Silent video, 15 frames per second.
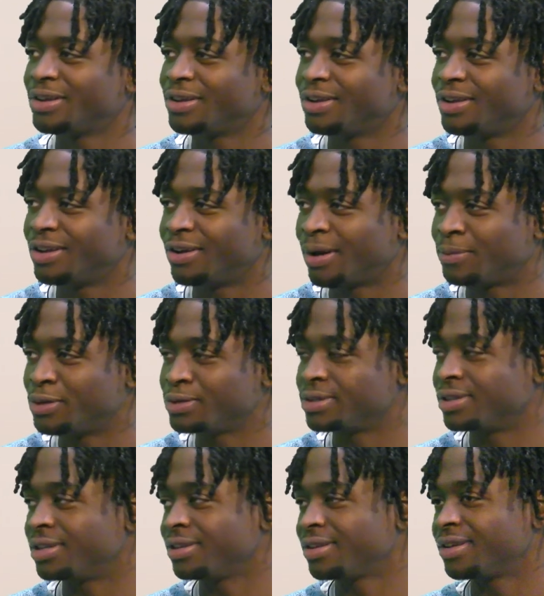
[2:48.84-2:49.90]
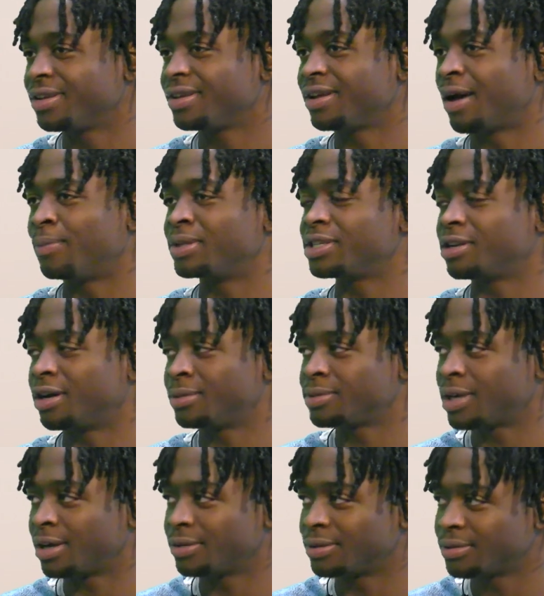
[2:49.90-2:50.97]
You know, I'm into the
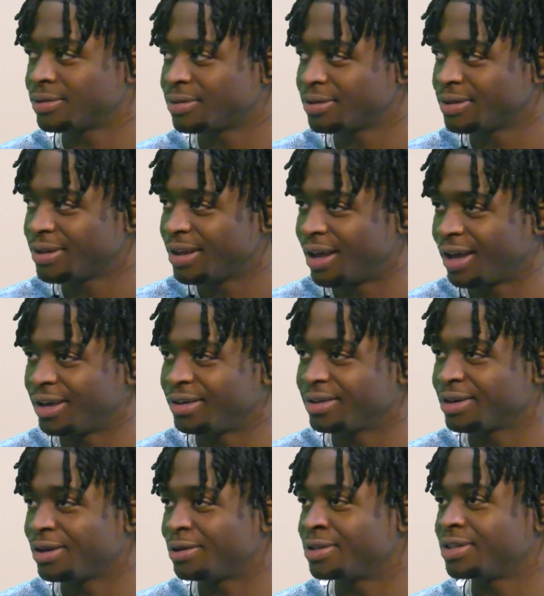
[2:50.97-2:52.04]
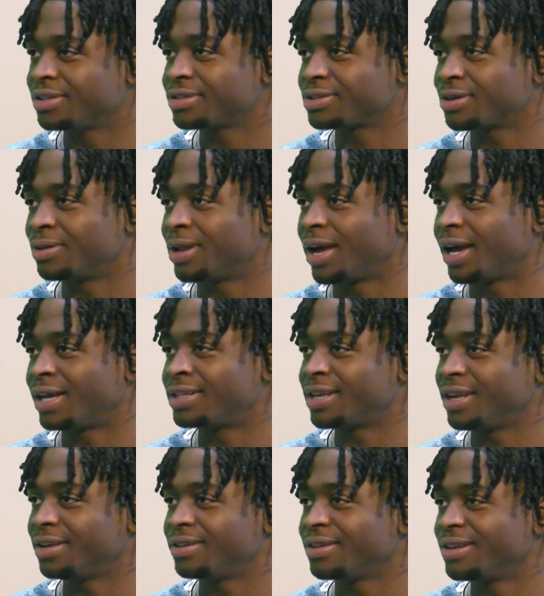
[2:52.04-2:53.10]
upcycle, like clothing. So like I take
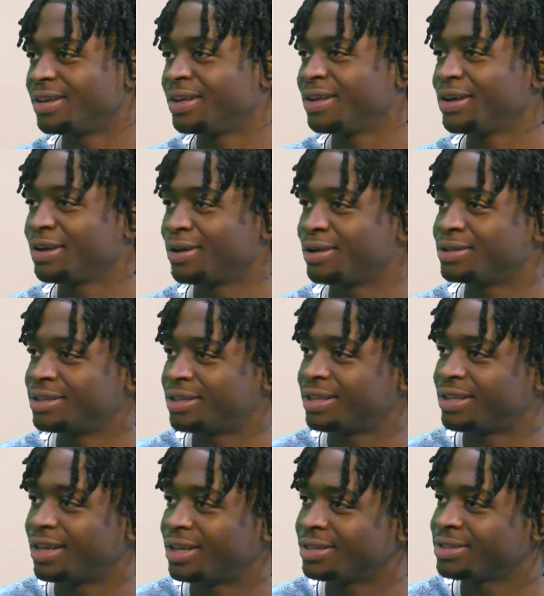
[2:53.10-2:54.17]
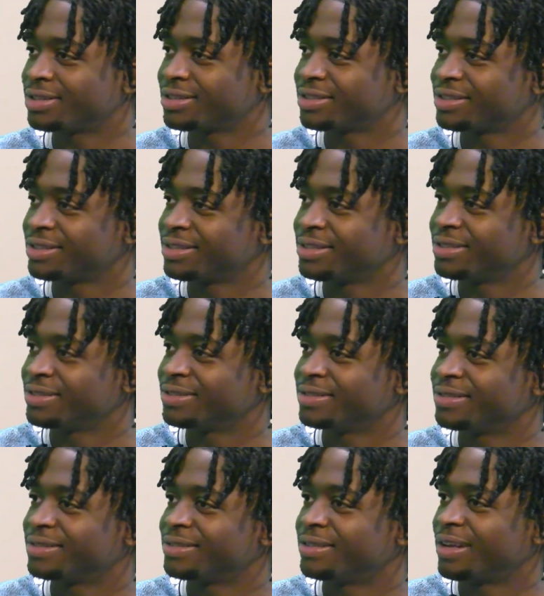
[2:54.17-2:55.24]
clothing that's
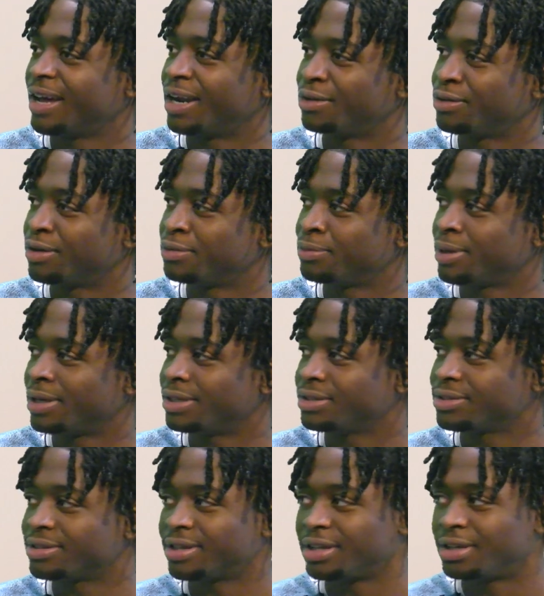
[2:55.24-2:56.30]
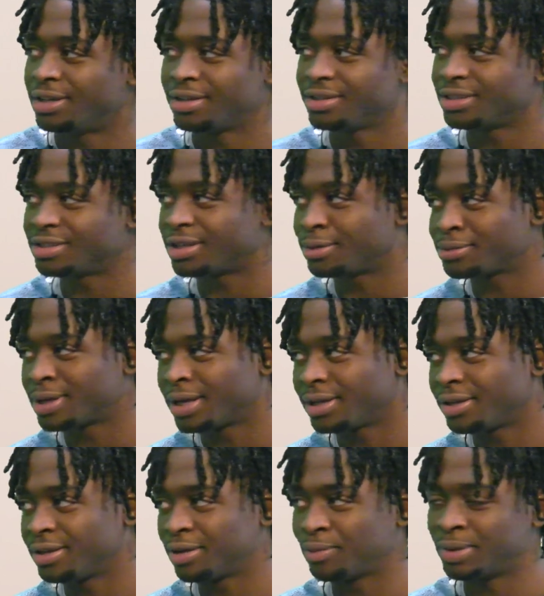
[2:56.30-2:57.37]
at a thrift place and then just upcycle
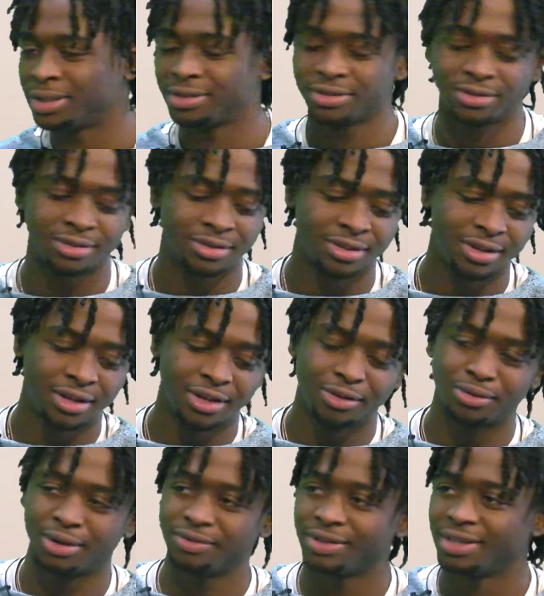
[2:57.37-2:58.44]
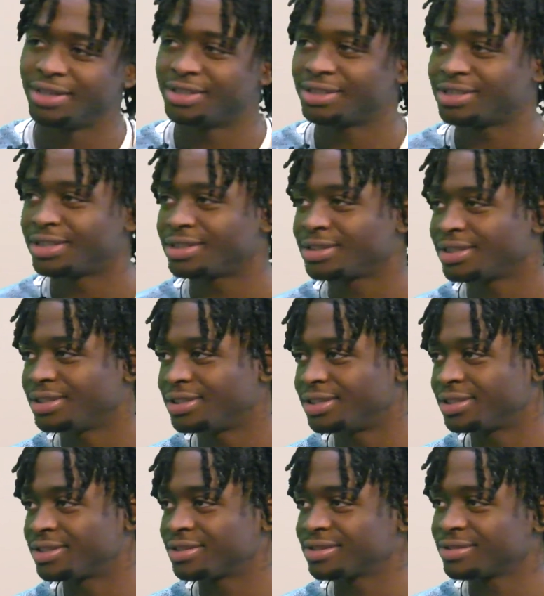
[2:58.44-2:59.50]
it, which thrifting is essentially
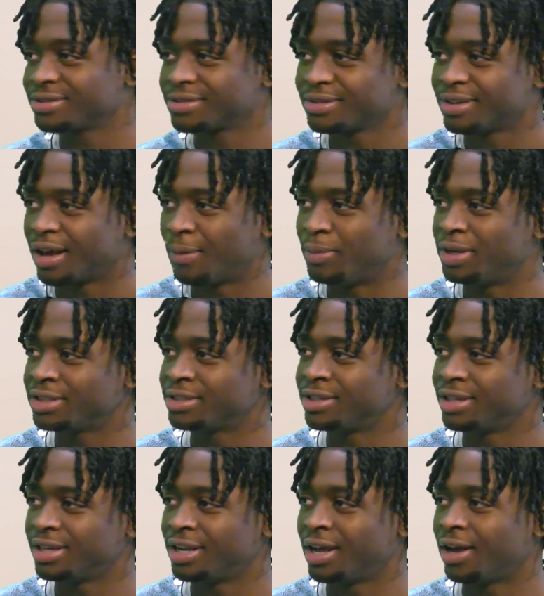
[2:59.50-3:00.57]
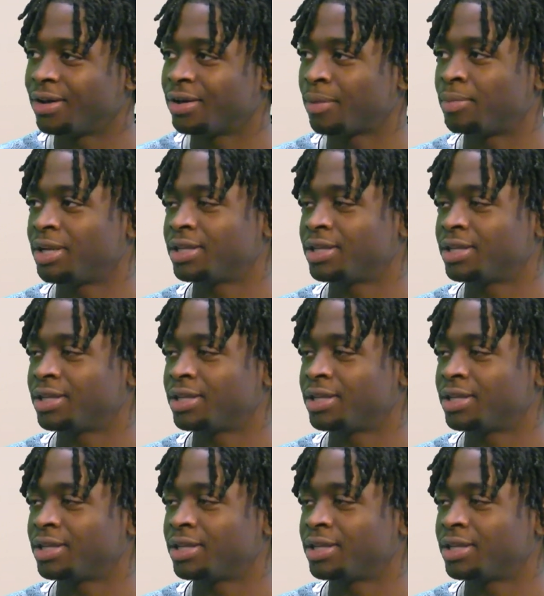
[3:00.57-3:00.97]
just, it's good now.